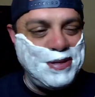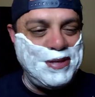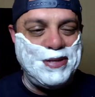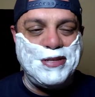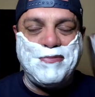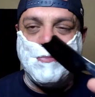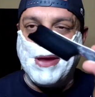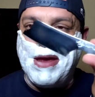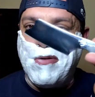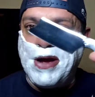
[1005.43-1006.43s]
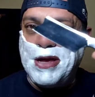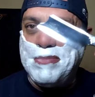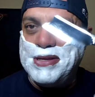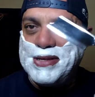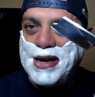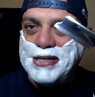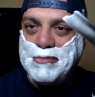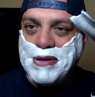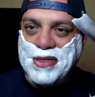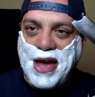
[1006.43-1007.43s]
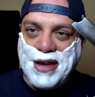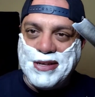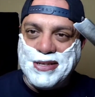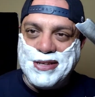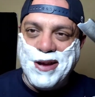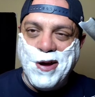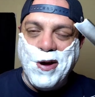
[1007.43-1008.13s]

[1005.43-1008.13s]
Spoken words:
And this is from KYM Designs, Matthias,